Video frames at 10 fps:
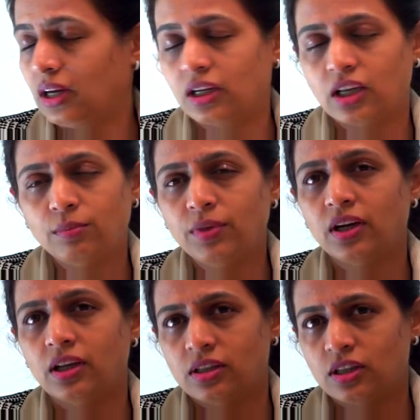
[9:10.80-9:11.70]
That can be
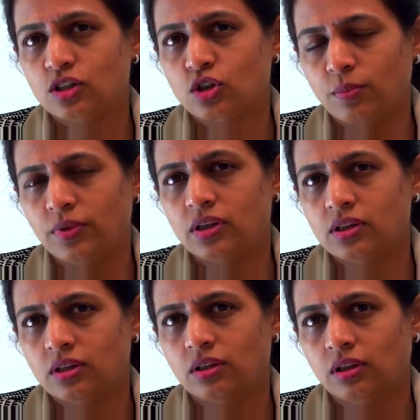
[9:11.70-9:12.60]
a dangerous
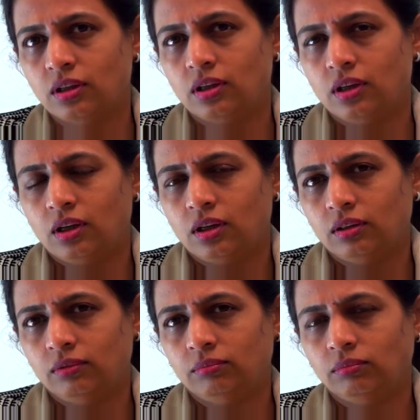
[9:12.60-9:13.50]
combination.
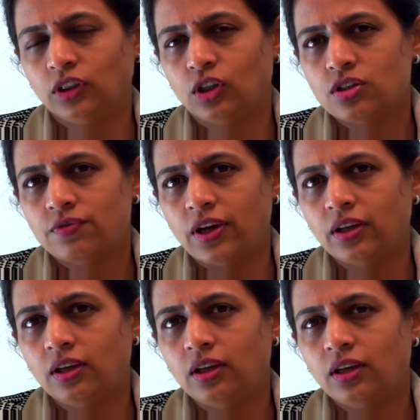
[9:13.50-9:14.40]
Because
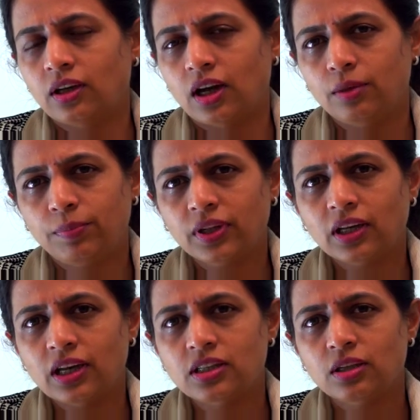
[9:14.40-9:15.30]
finally,
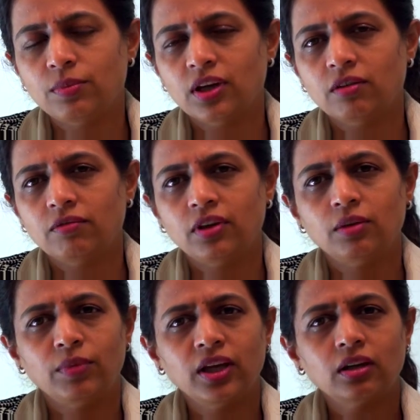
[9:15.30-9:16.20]
hyperglycemia
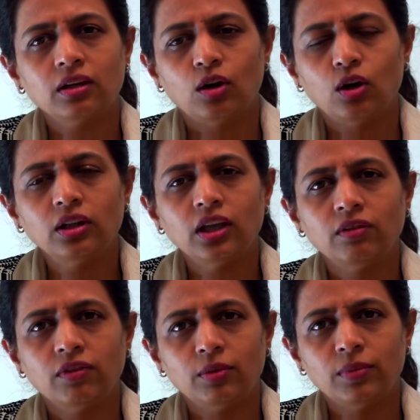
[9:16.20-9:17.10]
will make all the
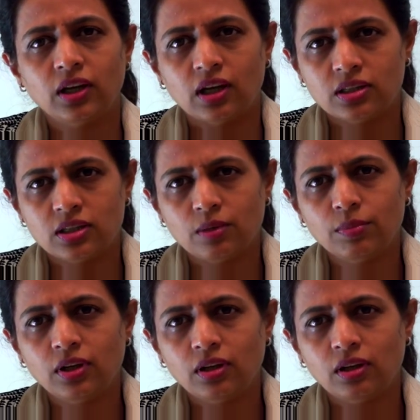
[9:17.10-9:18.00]
environment
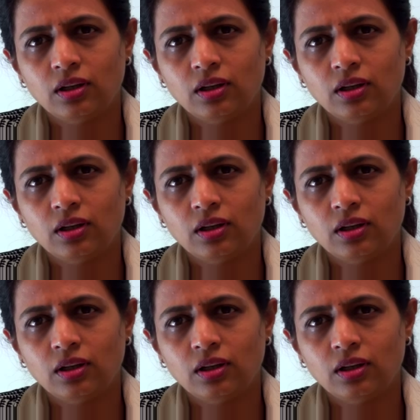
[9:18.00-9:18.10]
unstable.